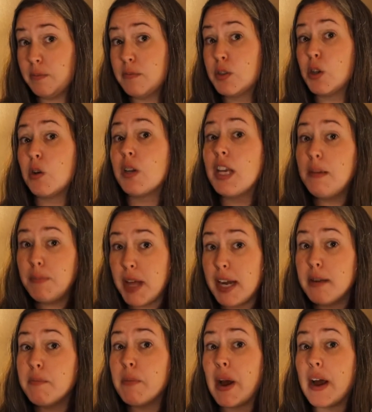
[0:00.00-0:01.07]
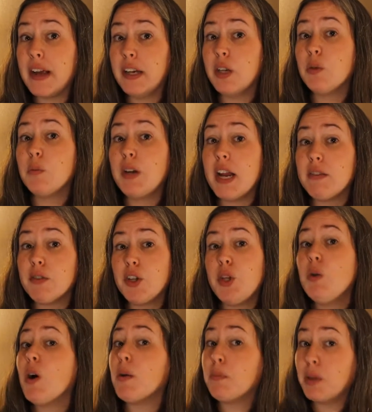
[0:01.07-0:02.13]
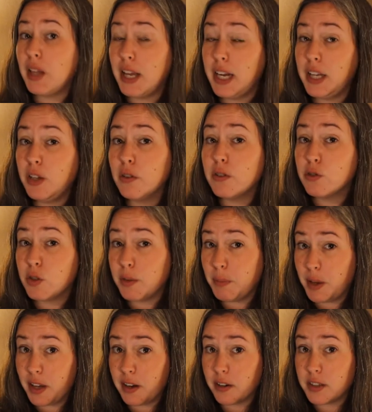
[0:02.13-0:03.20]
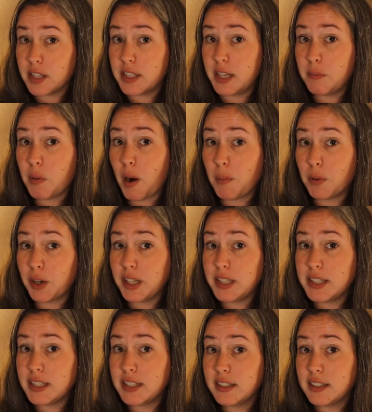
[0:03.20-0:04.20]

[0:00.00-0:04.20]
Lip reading: So keep that in mind whenever you are planning your trip here to see properties.